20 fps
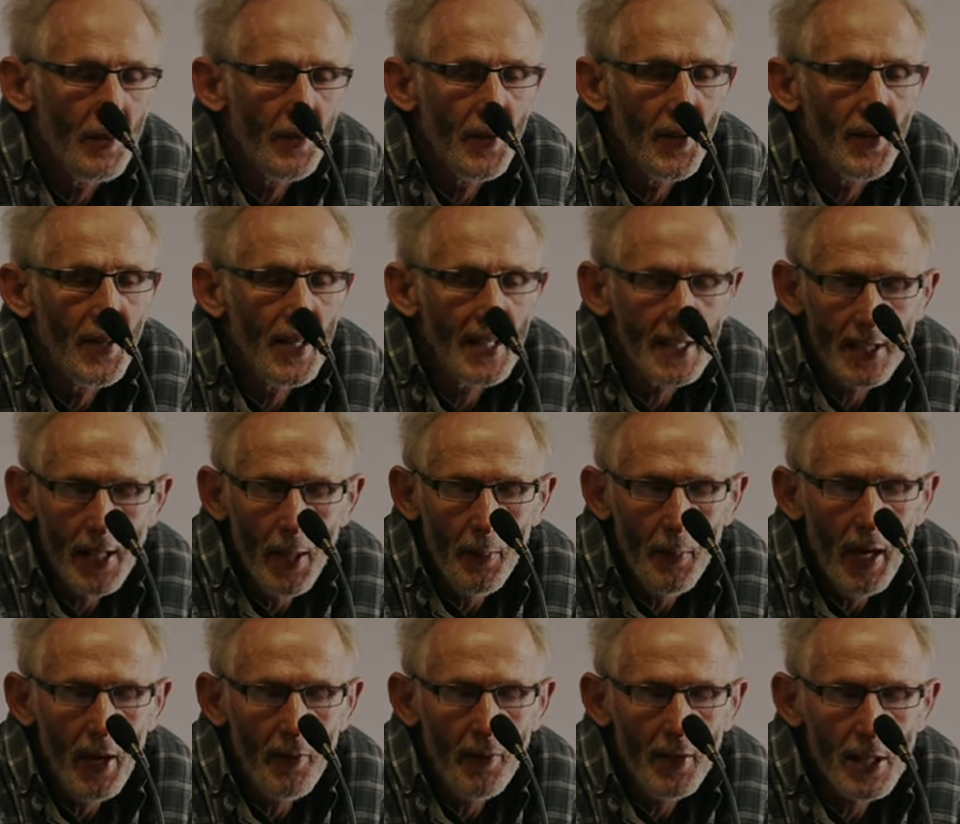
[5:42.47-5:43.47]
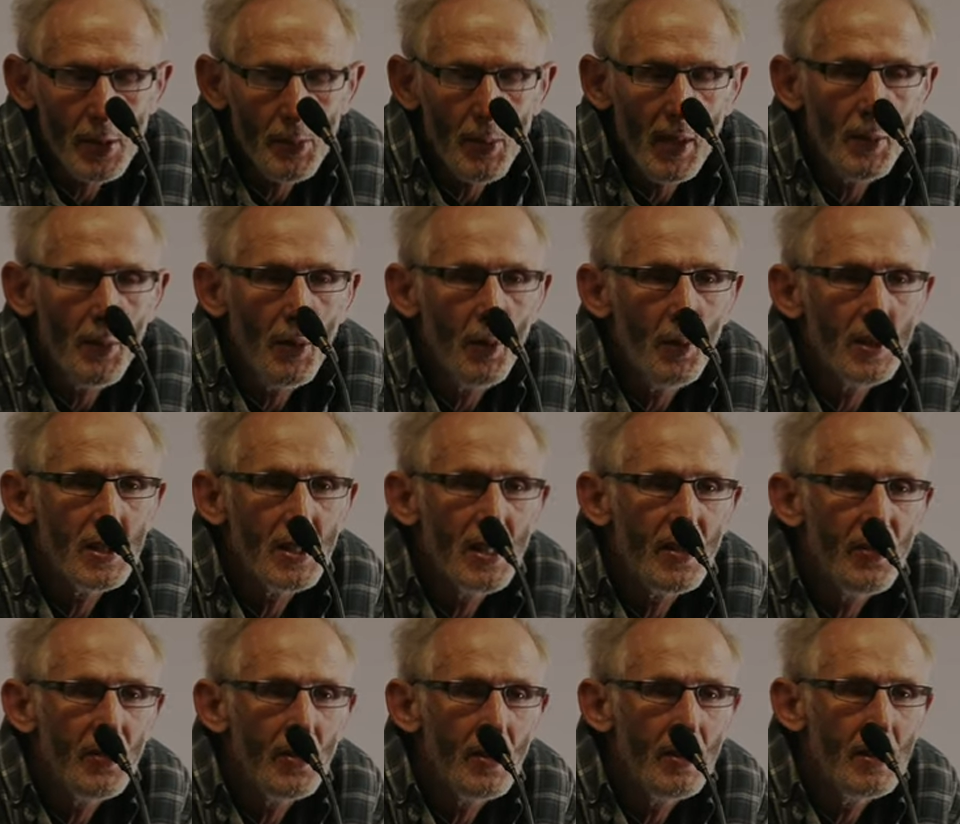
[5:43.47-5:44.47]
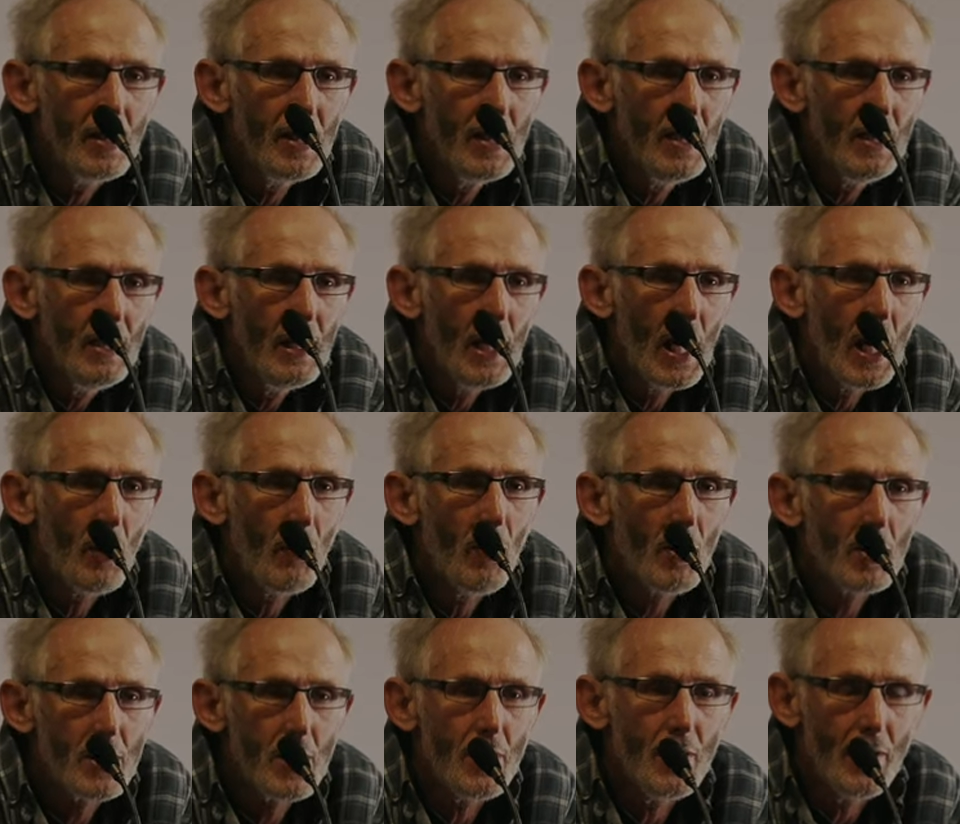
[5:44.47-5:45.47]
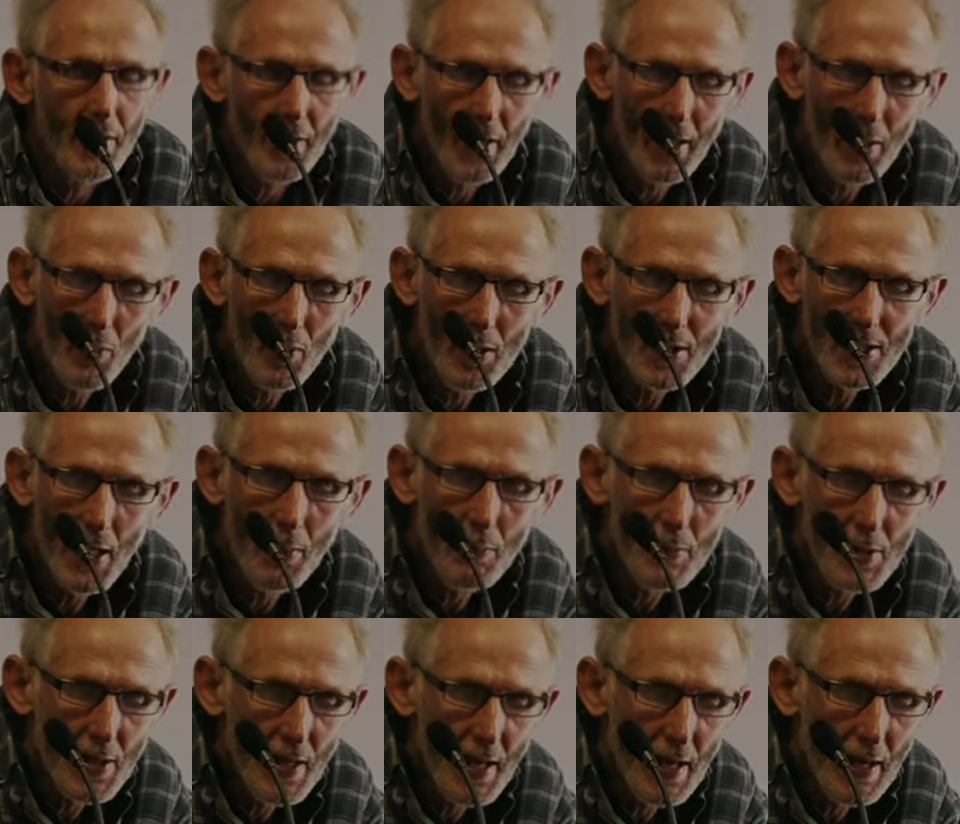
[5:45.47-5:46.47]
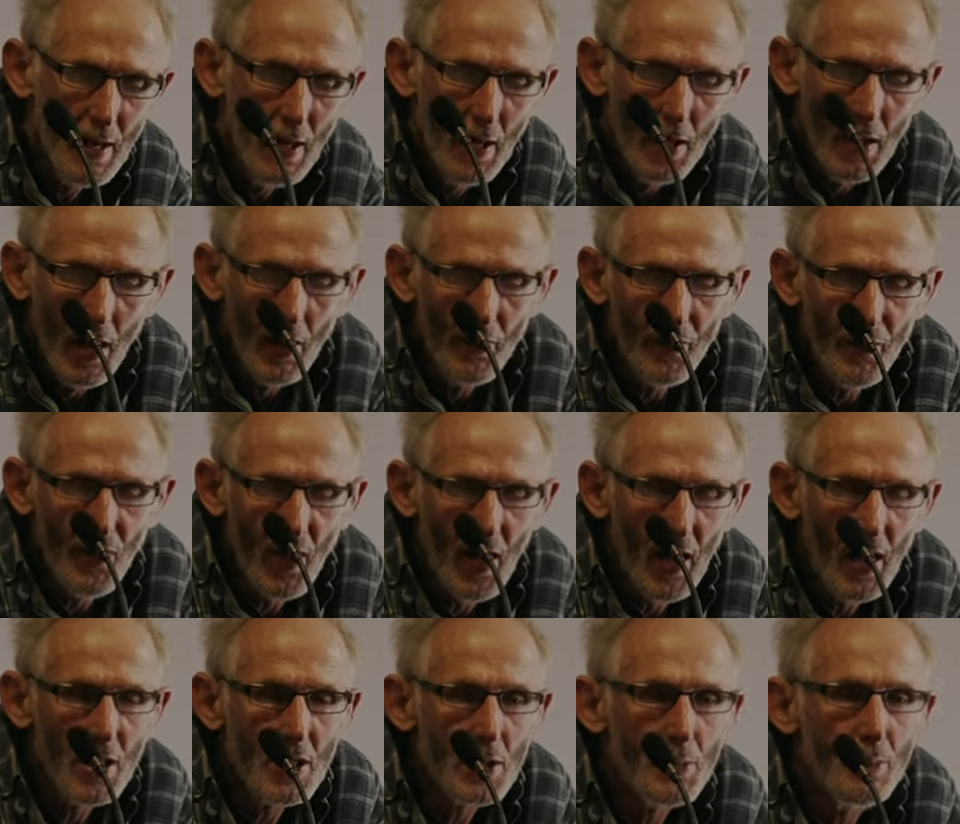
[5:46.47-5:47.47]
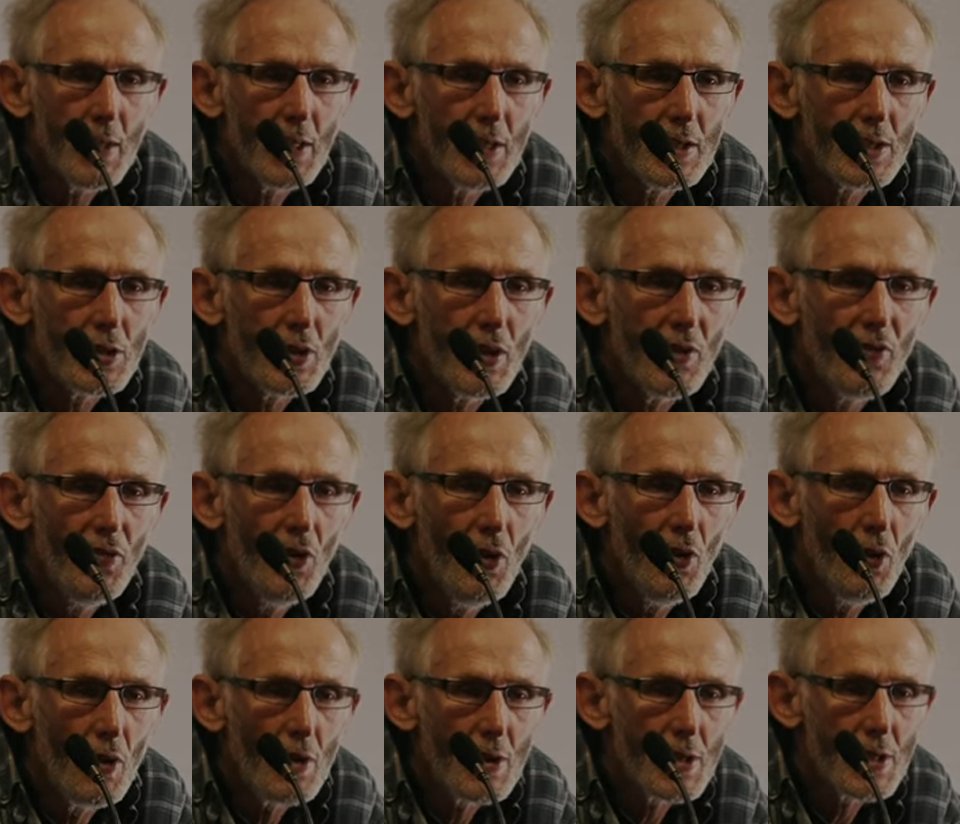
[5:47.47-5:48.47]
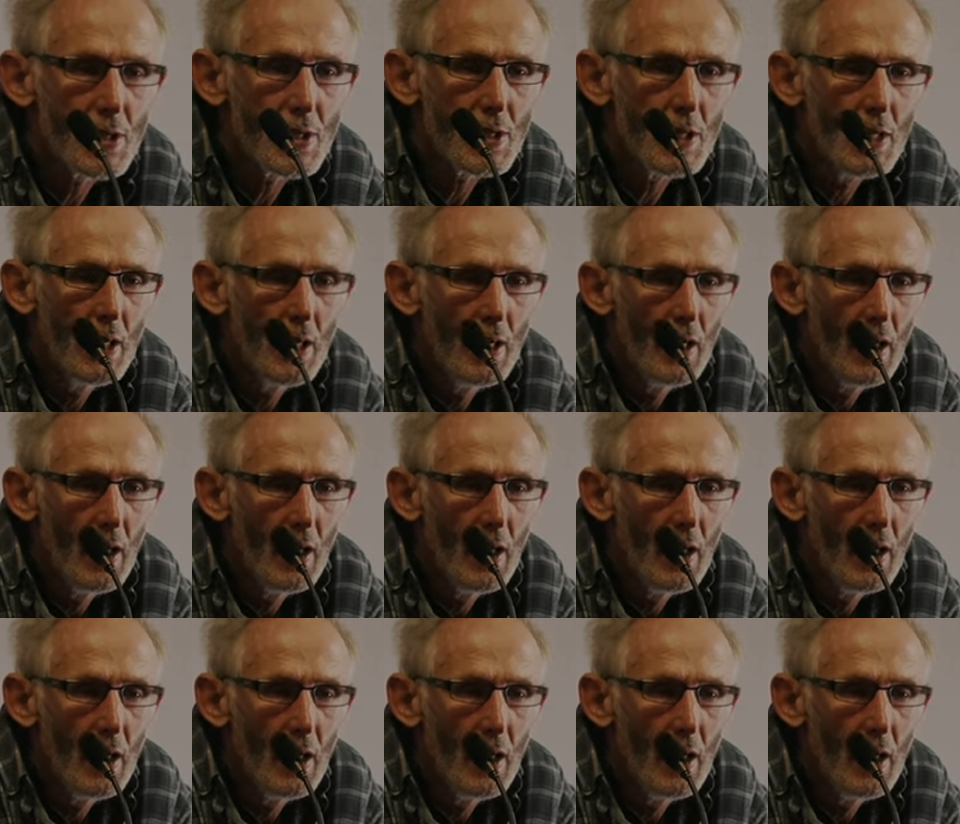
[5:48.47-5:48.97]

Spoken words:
that somehow this people were different. It wasn't that they were some advanced military force.